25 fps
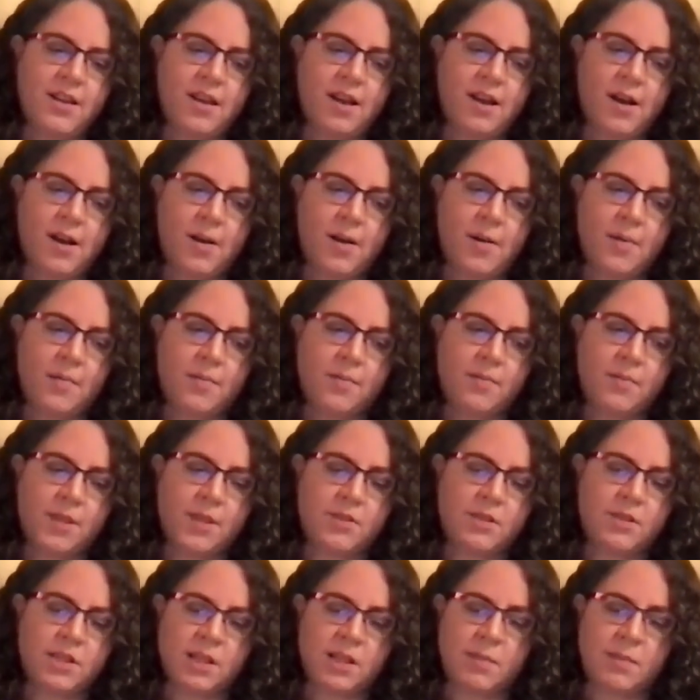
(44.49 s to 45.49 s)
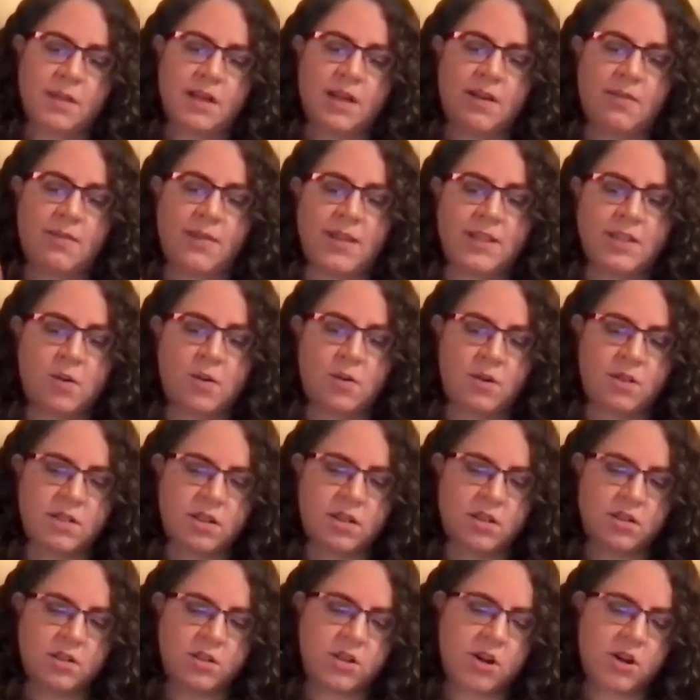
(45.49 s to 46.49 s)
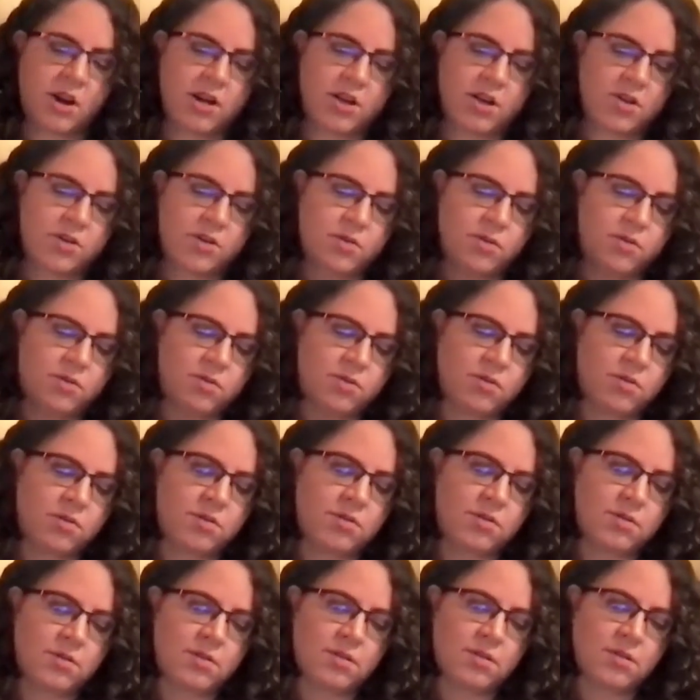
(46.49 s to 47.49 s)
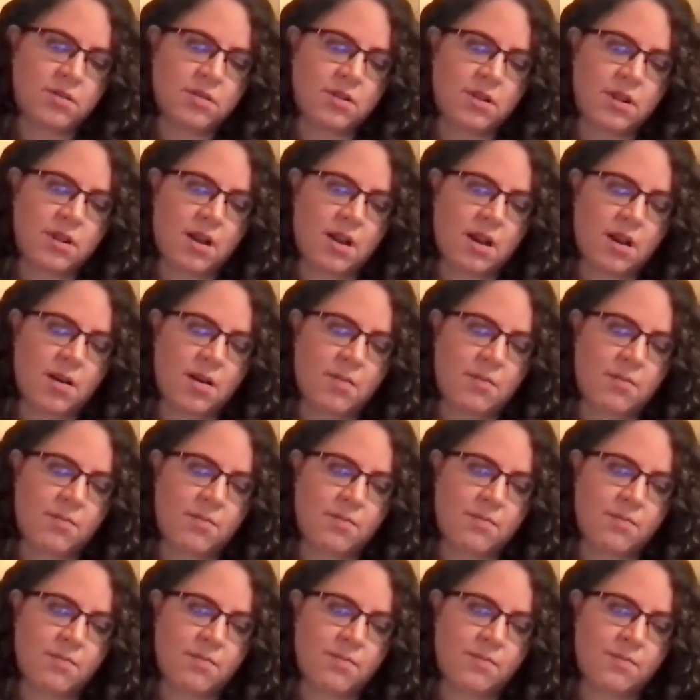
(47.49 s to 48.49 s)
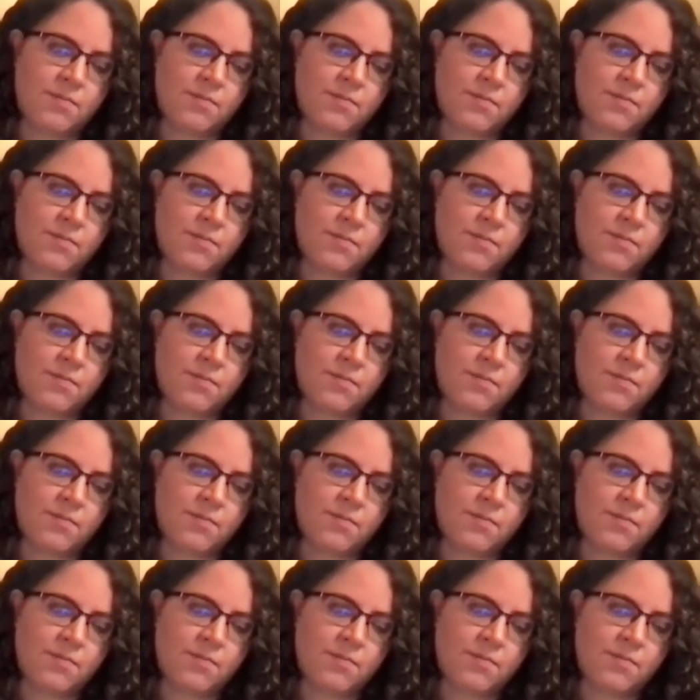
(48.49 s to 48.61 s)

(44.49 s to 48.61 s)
um, usually at the beginning of each course, I'll try to do, um,